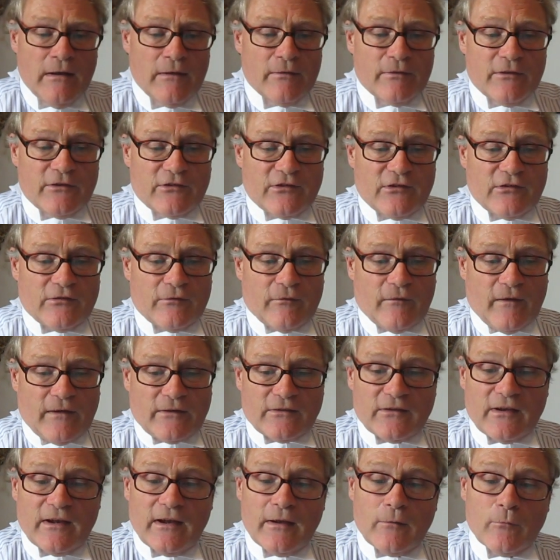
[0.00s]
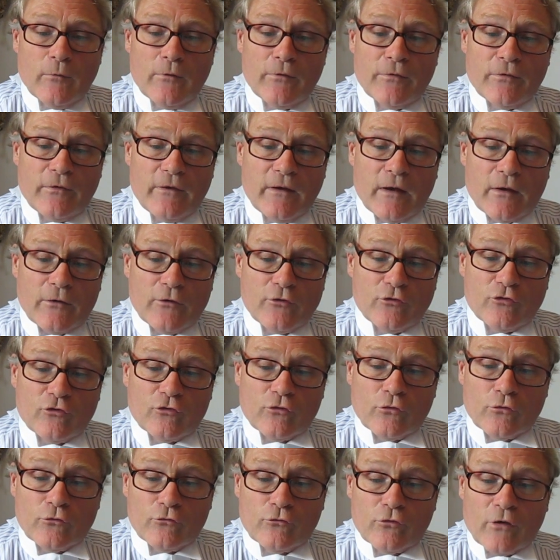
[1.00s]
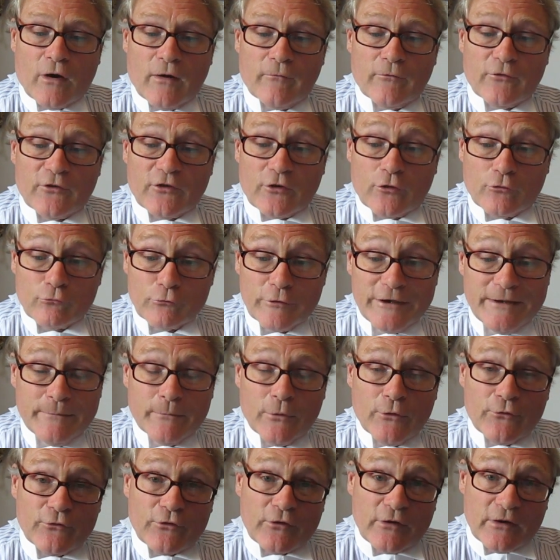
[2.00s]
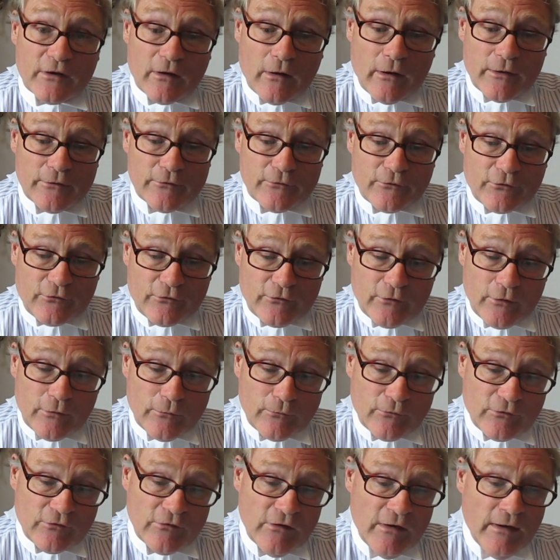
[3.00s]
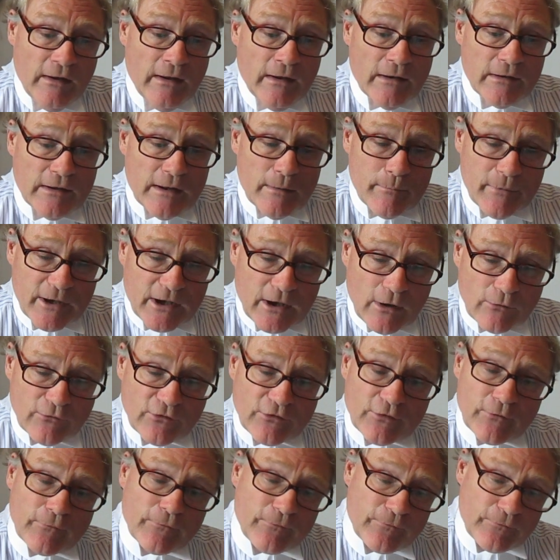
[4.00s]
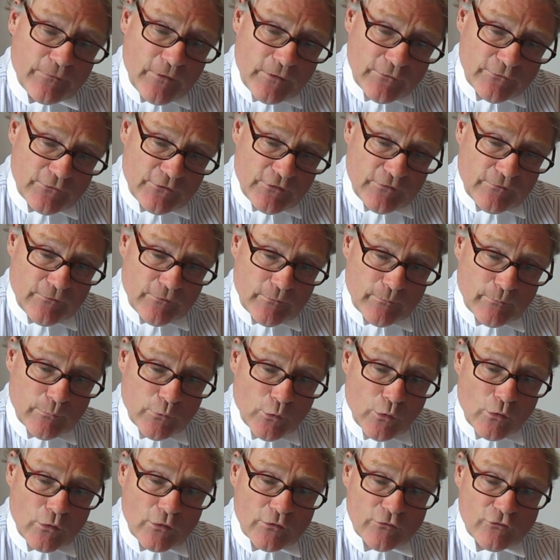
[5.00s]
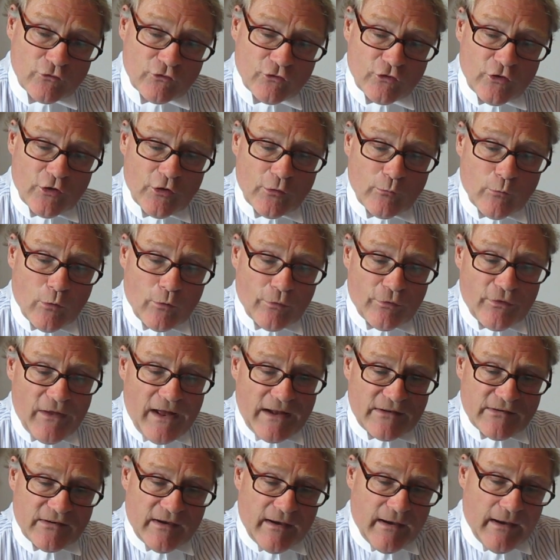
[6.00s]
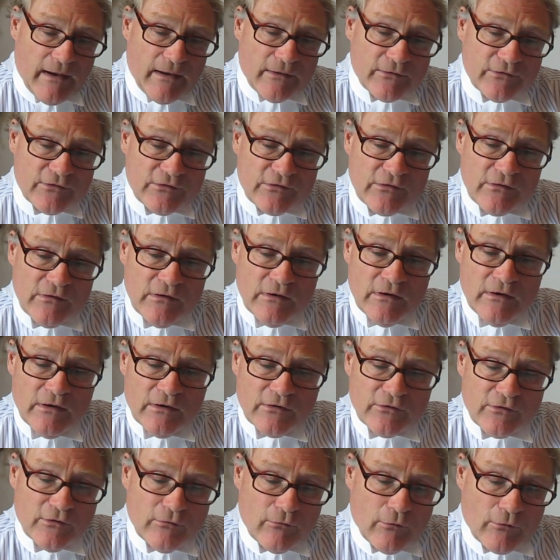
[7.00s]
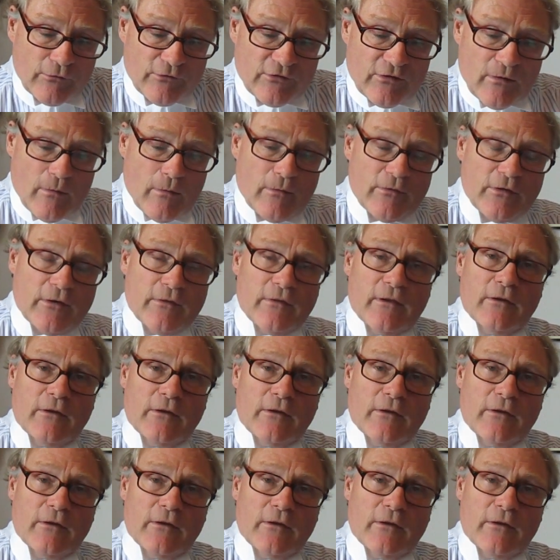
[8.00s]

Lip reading: This is, in fact, dealing with the Uninsured Drivers Agreement and guidance notes. Let me go to the front of the book and show you what that has, if you've got some idea.